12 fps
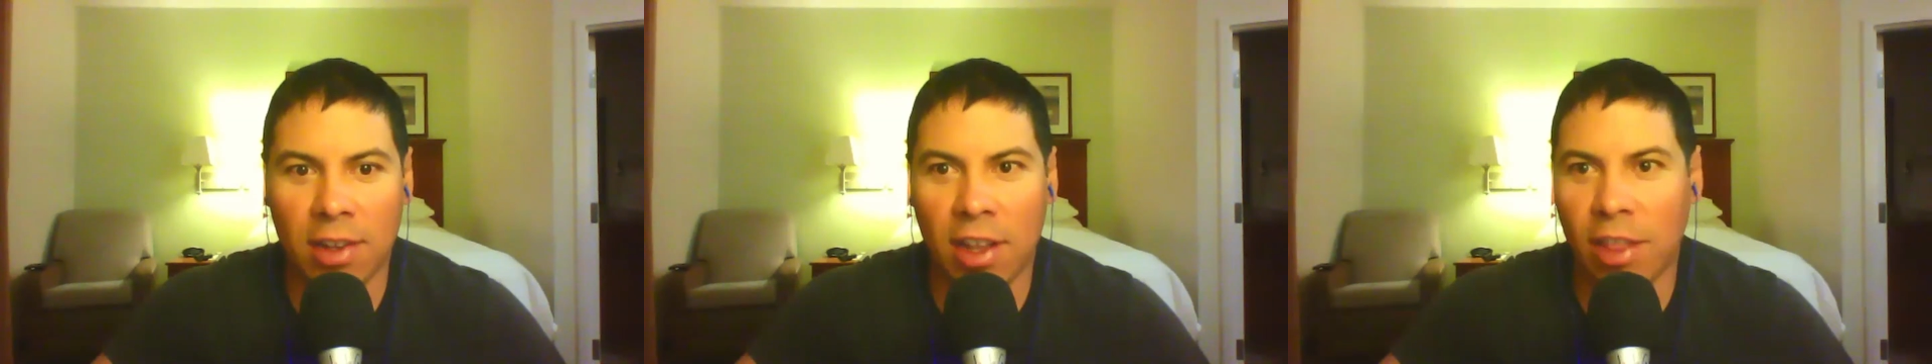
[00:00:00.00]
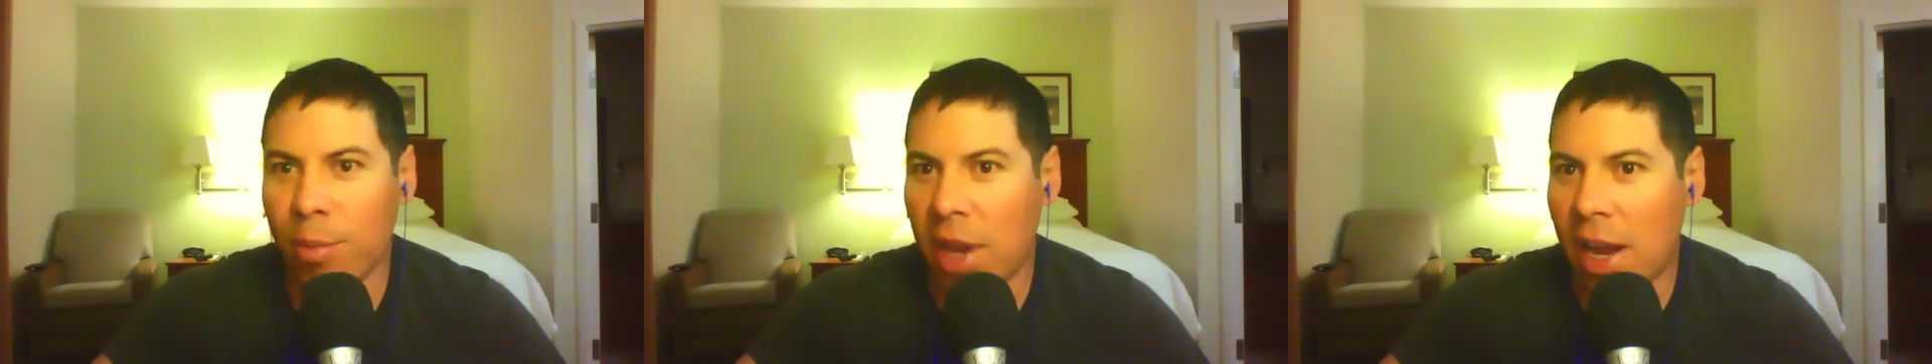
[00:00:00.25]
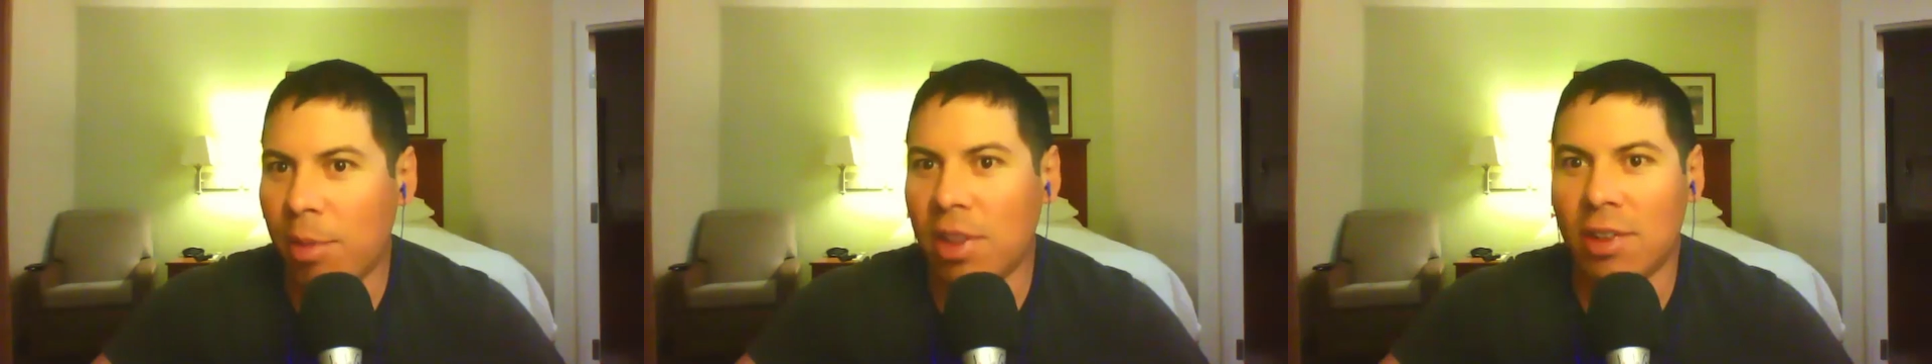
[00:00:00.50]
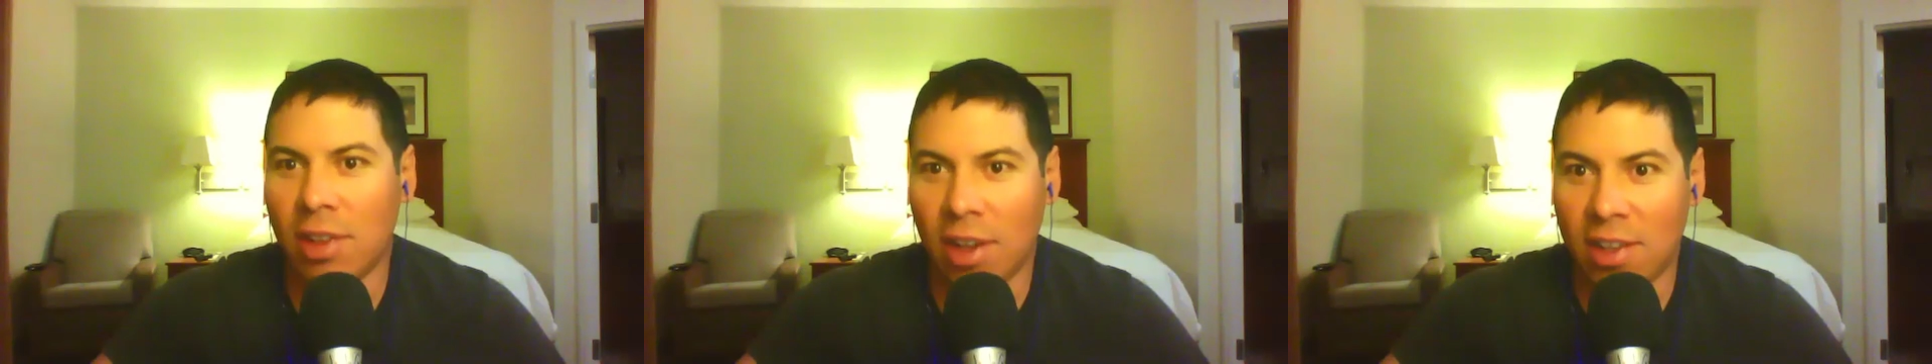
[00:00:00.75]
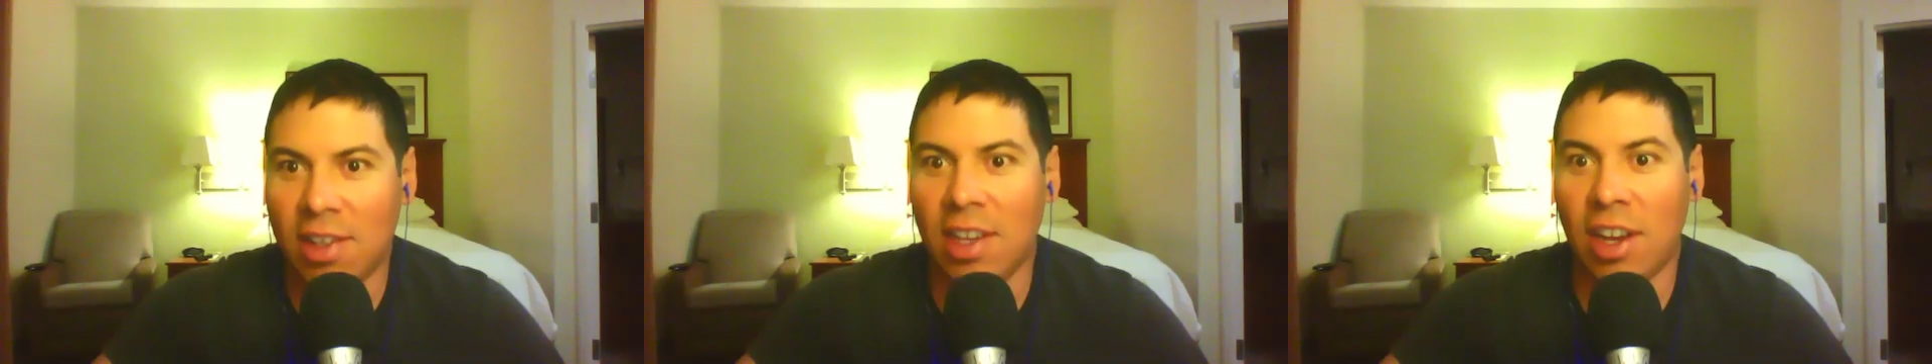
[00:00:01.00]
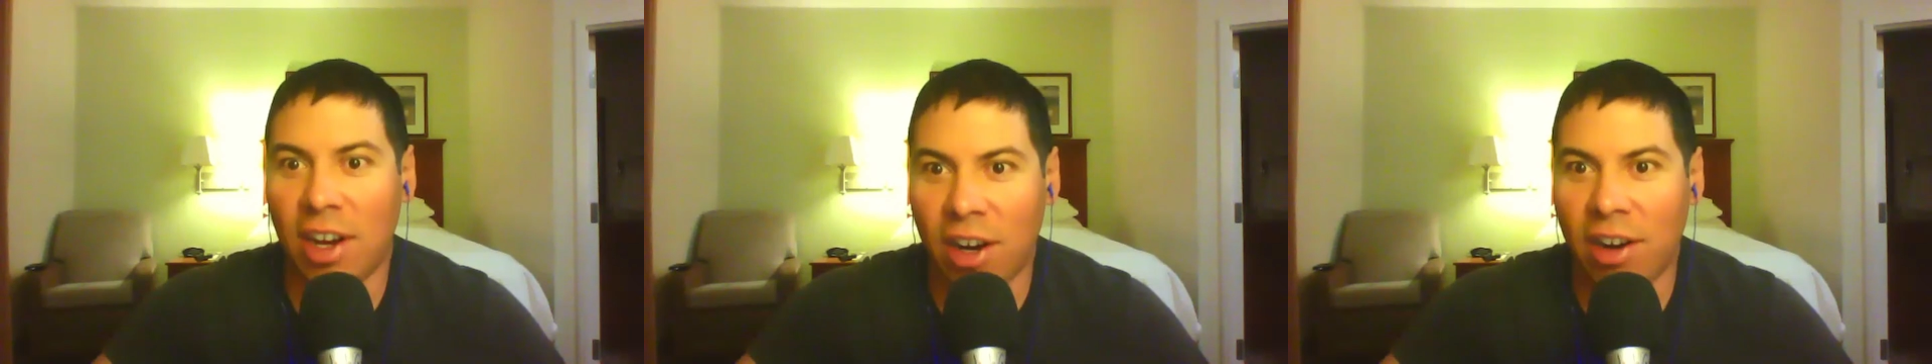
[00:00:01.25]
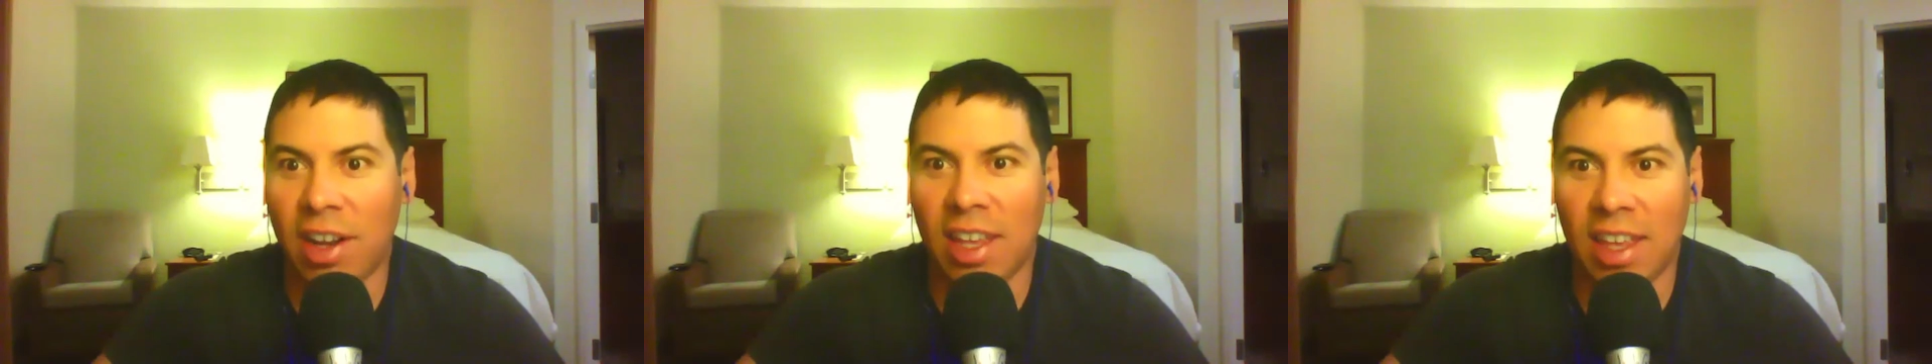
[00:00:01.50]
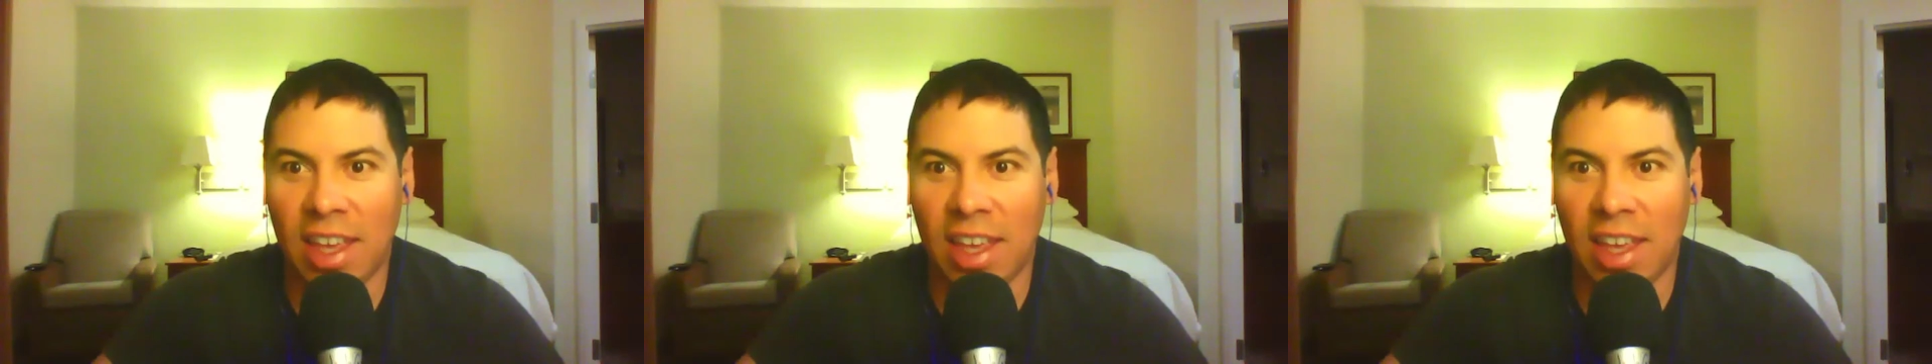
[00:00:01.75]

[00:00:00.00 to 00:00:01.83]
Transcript: The Mammoth sites here,